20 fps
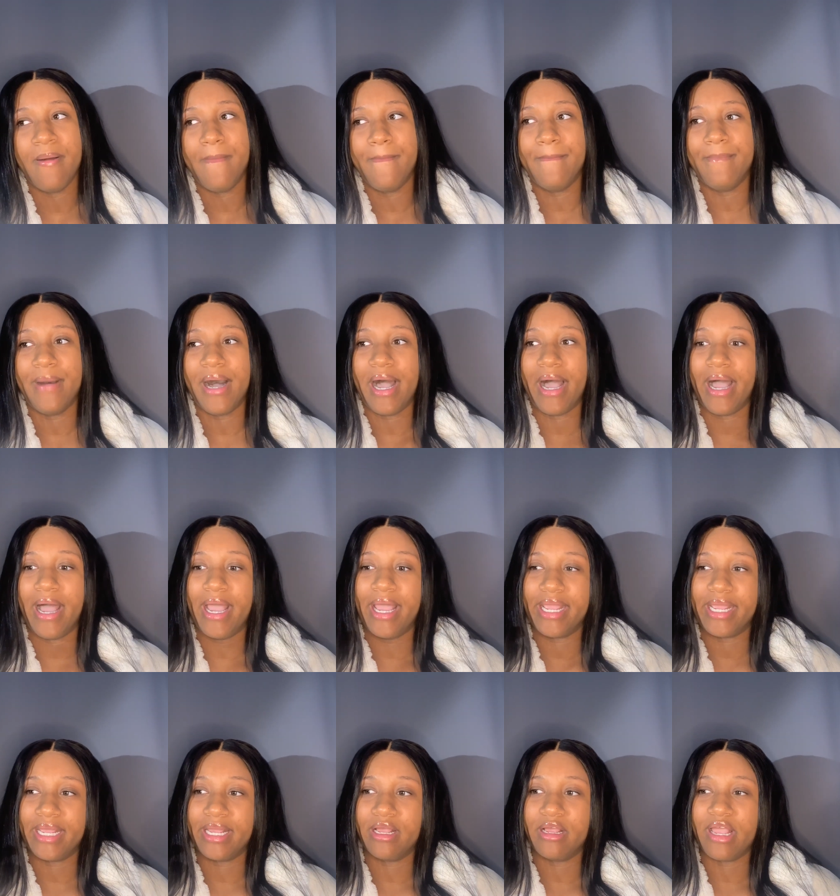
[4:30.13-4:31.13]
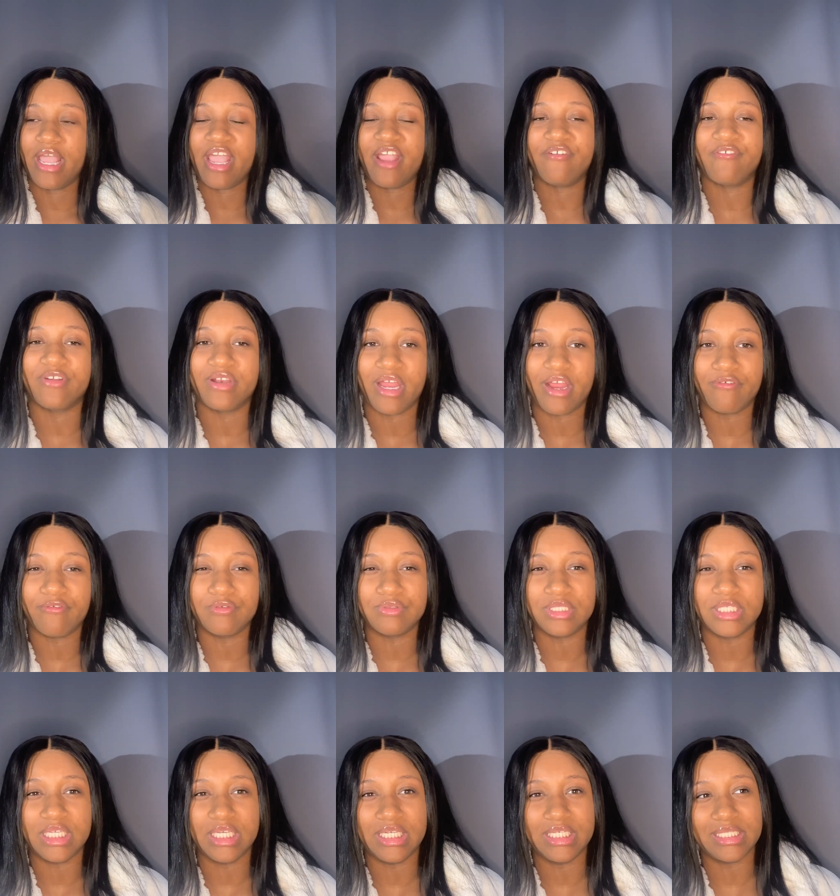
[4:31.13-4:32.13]
my everyday
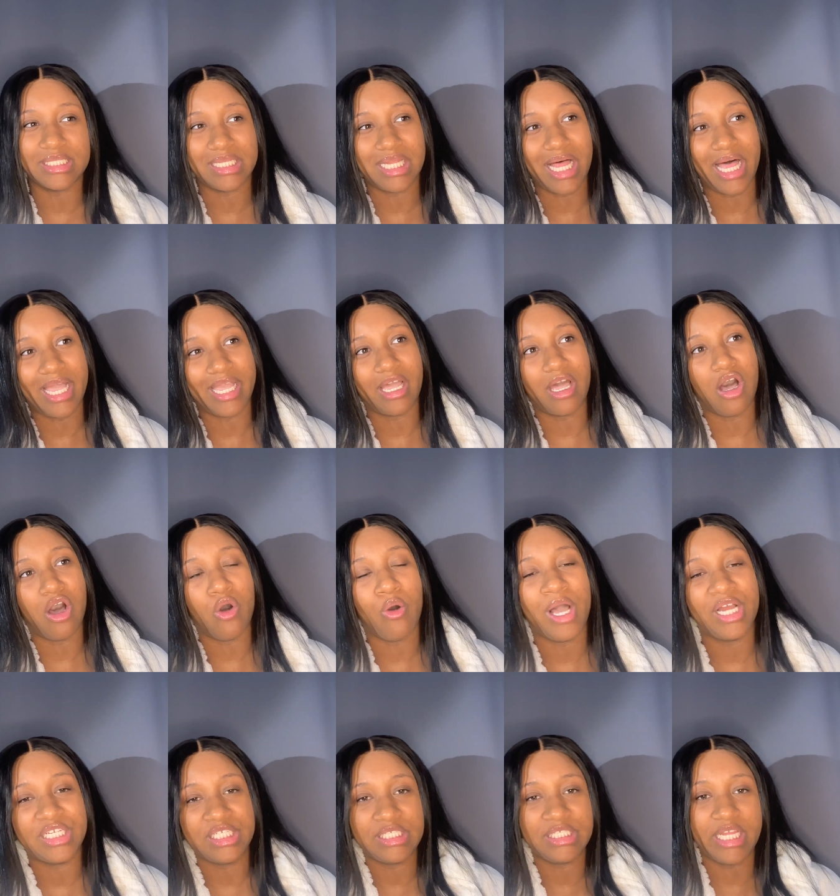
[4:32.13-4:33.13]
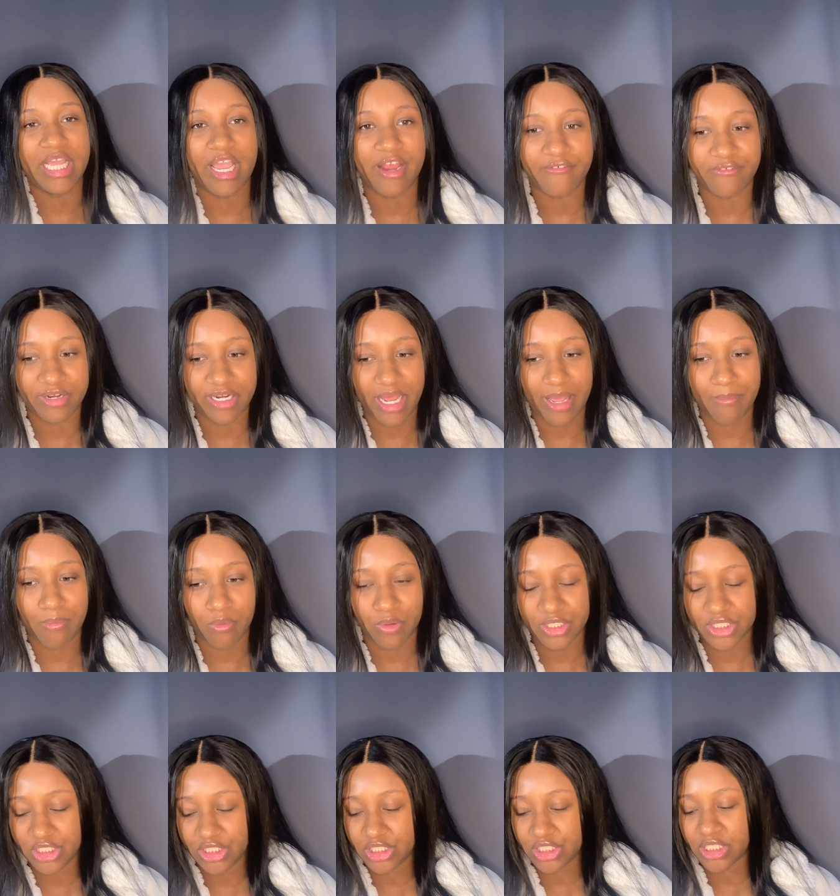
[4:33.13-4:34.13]
routine is like, oh, I just need everyday
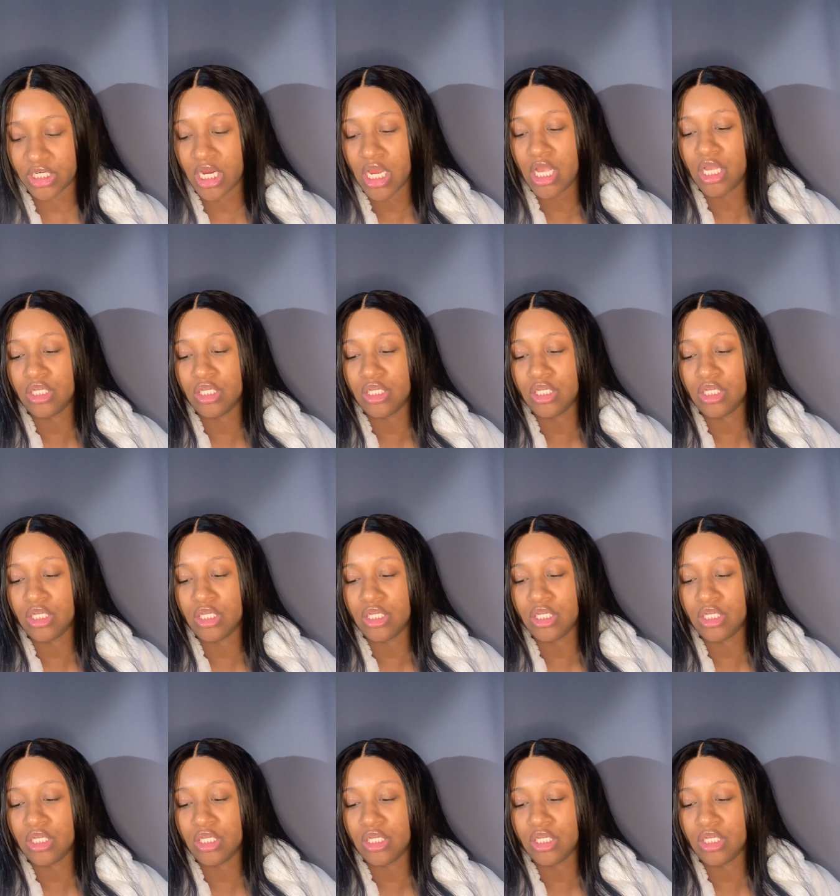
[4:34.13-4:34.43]
moisture.